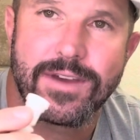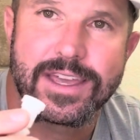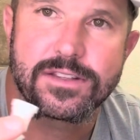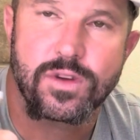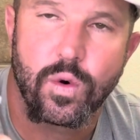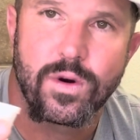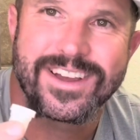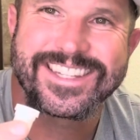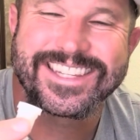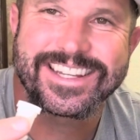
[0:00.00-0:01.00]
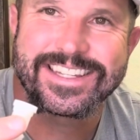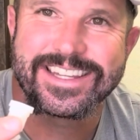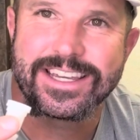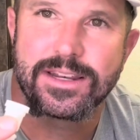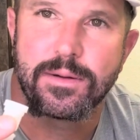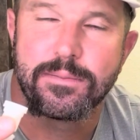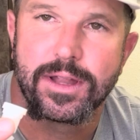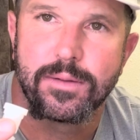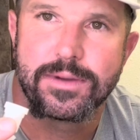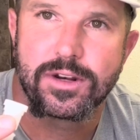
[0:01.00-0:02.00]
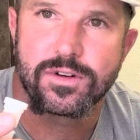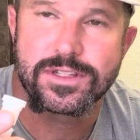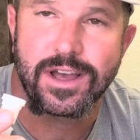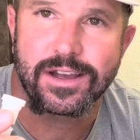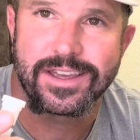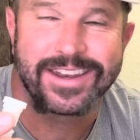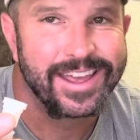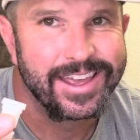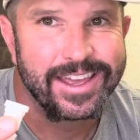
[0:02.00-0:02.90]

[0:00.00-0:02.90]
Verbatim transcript: eighths or a sixteen millimeter socket.